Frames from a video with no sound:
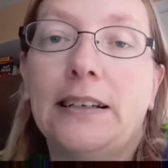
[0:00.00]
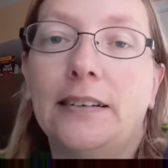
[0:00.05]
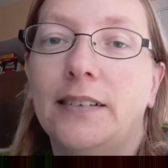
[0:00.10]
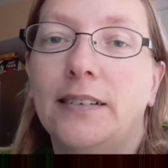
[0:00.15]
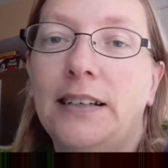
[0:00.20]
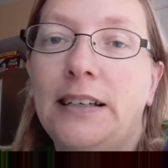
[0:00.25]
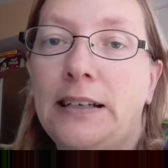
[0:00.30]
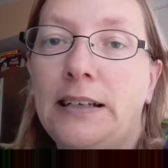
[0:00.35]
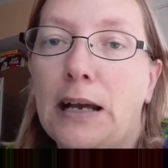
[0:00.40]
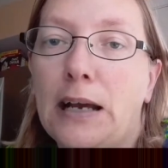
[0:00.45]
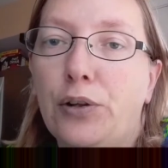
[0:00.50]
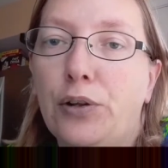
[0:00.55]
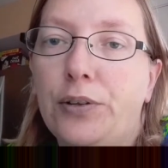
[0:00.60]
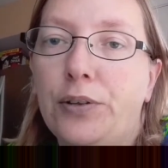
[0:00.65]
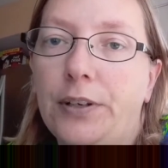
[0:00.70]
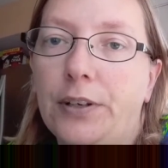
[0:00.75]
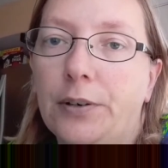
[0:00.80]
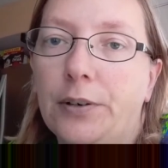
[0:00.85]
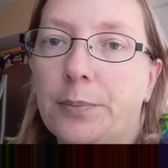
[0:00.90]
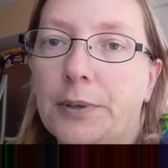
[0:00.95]
eat
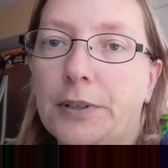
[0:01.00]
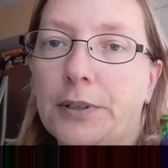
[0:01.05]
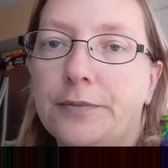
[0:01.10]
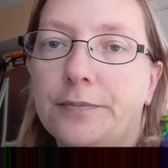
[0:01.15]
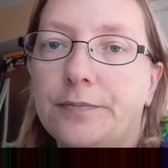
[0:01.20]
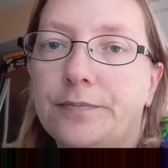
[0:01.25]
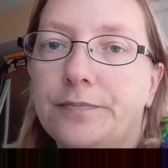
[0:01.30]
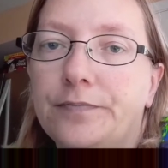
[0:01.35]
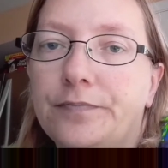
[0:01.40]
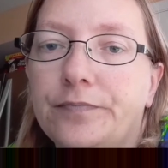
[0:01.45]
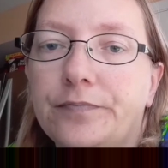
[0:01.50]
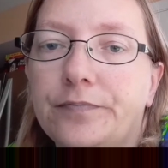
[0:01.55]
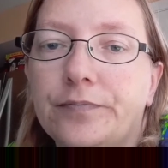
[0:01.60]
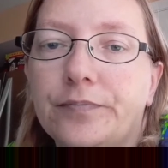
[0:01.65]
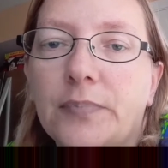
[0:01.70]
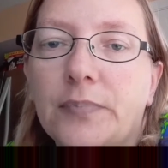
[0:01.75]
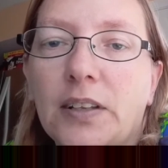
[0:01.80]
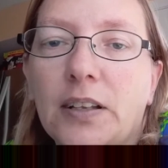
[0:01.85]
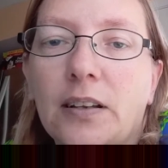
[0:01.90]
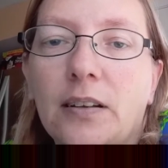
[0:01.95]
healthier, but
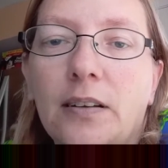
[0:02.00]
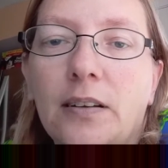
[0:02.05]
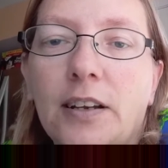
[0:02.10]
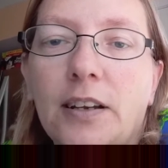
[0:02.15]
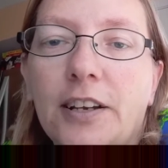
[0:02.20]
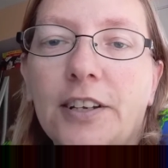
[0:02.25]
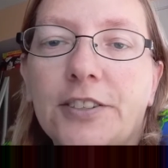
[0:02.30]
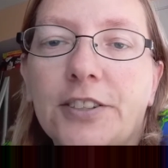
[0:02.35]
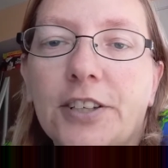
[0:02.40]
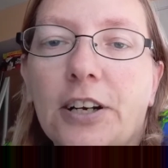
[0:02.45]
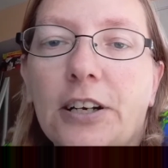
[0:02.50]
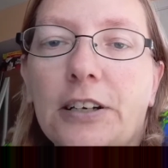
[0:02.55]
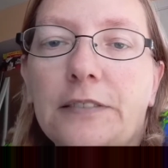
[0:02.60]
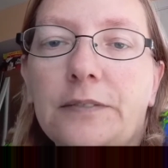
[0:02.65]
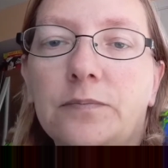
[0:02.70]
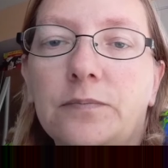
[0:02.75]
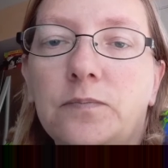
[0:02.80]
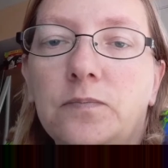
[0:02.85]
it's hard.